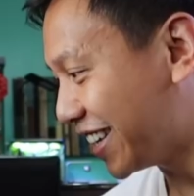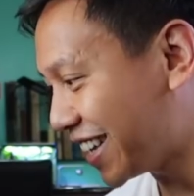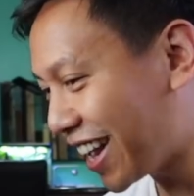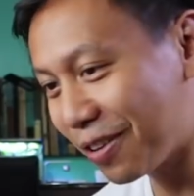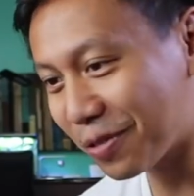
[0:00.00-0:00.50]

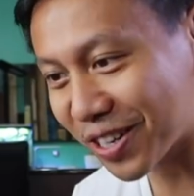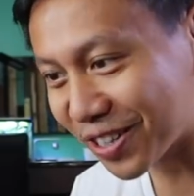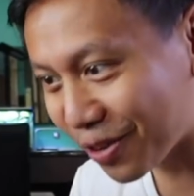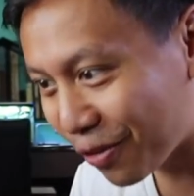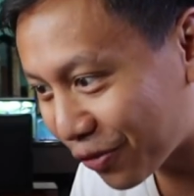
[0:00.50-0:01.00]
Yeah, we're
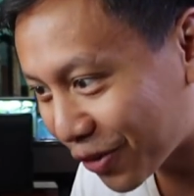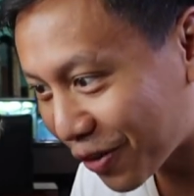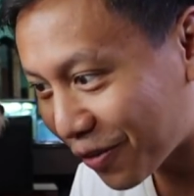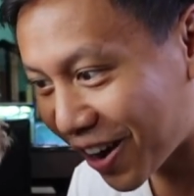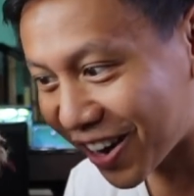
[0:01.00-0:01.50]
gonna go for
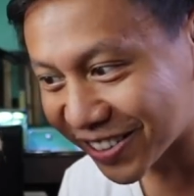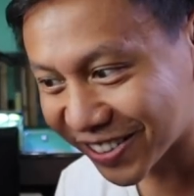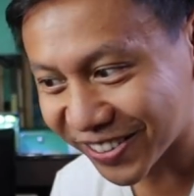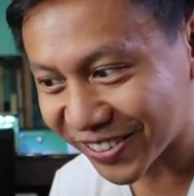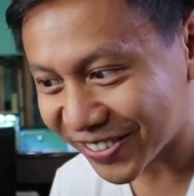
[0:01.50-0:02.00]
a walk
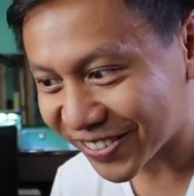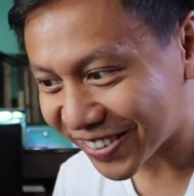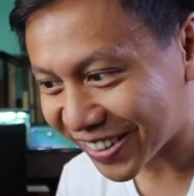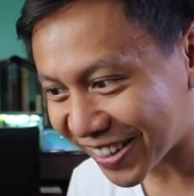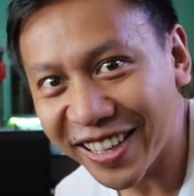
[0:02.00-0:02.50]

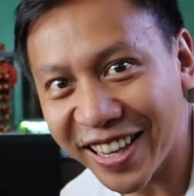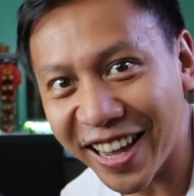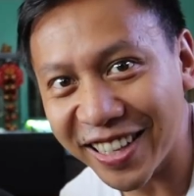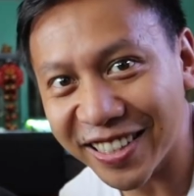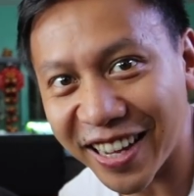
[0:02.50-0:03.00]
soon.
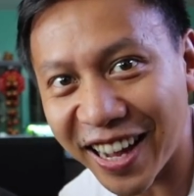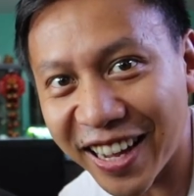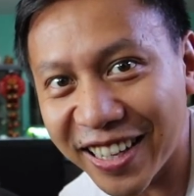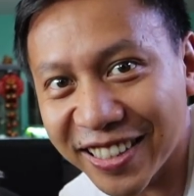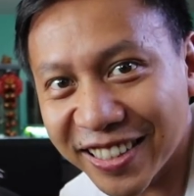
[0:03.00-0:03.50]
Yes,
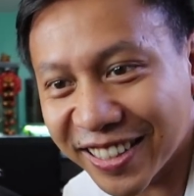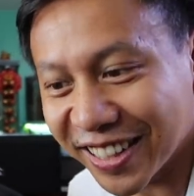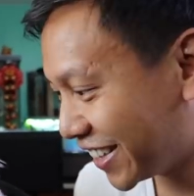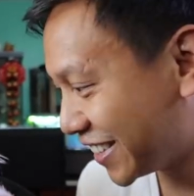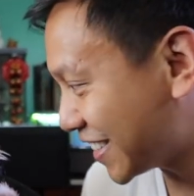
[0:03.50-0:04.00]
guys.
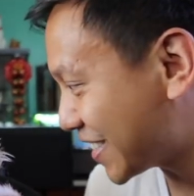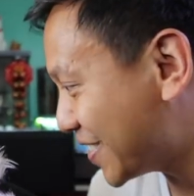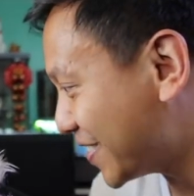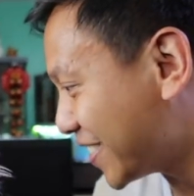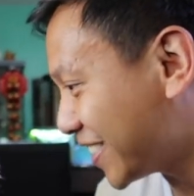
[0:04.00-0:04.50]
Is it
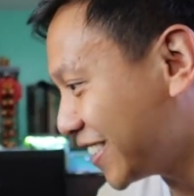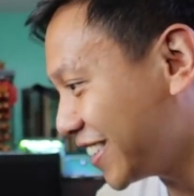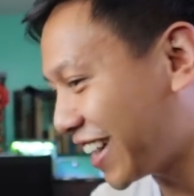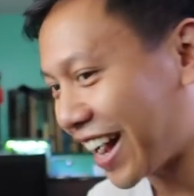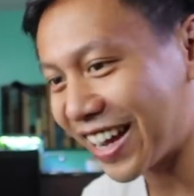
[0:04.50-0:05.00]

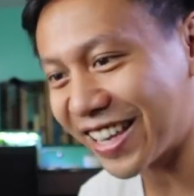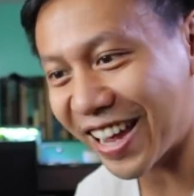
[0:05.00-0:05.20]
cool? I